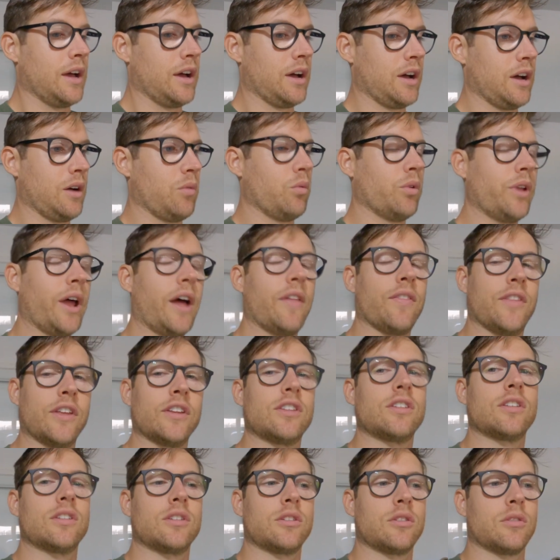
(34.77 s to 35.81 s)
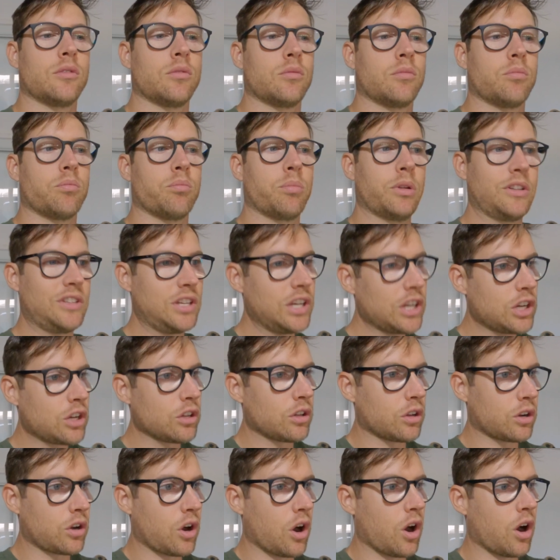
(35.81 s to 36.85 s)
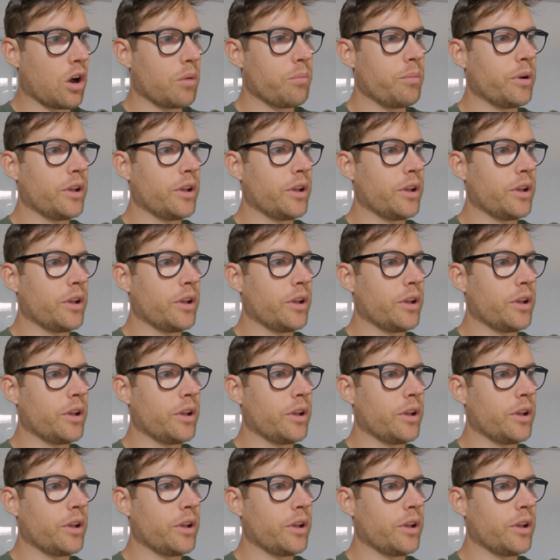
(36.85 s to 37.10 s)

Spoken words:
Well, not this particular car,